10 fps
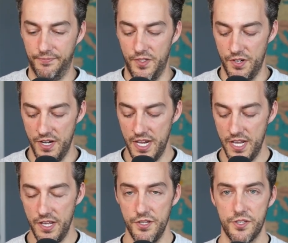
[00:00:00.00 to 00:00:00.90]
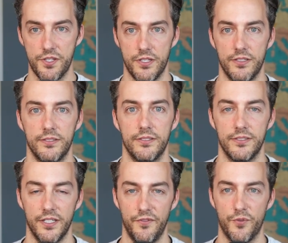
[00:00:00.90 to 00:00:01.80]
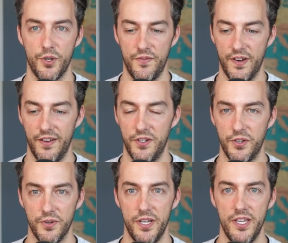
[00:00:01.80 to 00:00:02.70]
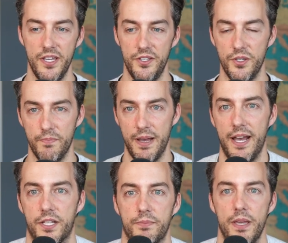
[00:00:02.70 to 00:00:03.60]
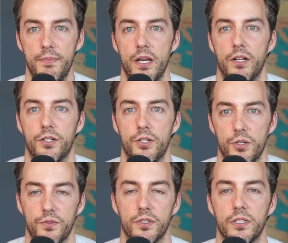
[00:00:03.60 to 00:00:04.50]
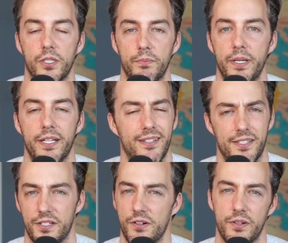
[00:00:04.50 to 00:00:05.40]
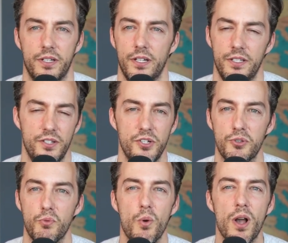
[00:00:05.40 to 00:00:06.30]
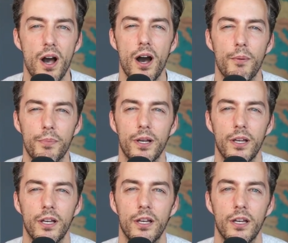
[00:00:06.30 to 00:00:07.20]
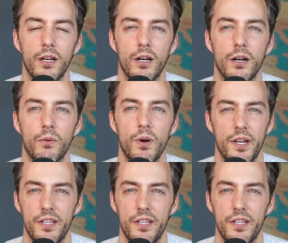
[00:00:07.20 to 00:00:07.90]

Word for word: Your knees at 45 degrees, your back's maybe hunched over a little bit. That's all good. You just woke up. What are